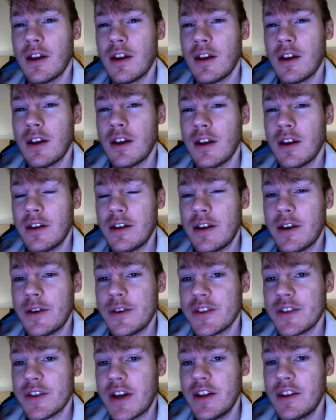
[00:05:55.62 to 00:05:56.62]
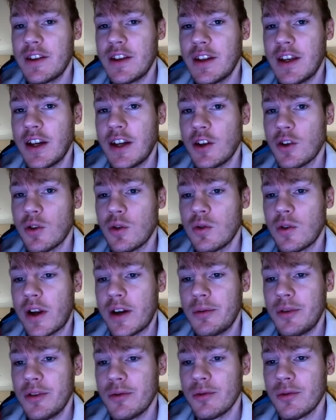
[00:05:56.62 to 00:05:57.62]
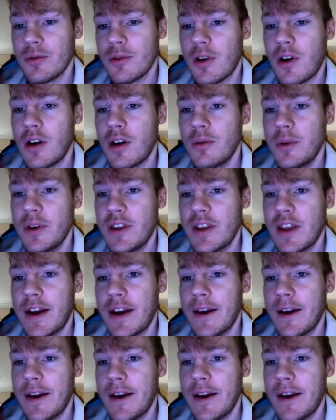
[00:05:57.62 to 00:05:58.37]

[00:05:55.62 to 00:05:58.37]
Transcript: Now, is there anything incredibly wrong with that?